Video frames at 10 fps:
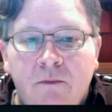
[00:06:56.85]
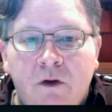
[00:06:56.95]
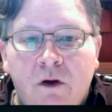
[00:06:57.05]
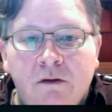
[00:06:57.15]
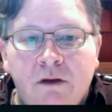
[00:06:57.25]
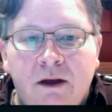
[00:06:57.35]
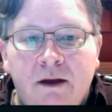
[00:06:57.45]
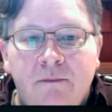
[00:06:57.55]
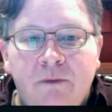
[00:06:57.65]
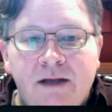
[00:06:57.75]
called
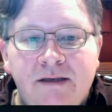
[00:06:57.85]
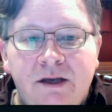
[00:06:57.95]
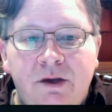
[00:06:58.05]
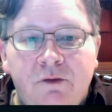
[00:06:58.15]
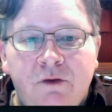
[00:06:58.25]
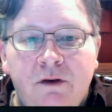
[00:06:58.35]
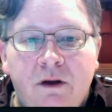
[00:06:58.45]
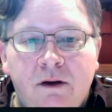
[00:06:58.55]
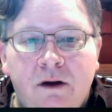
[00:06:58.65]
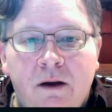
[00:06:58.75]

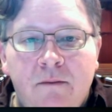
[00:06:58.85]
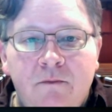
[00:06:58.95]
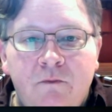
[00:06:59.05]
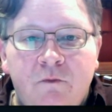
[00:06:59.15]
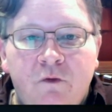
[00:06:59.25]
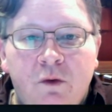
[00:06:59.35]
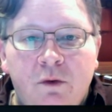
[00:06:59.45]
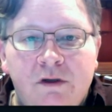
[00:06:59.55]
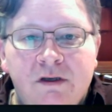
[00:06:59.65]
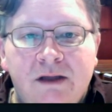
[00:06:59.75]

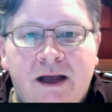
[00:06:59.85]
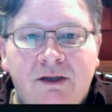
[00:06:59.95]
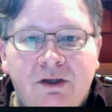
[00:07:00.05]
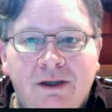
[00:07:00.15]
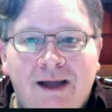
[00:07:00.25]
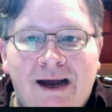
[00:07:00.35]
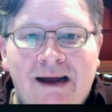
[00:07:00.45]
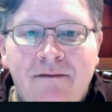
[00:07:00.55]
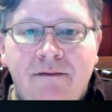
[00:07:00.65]
sahouston.com/live,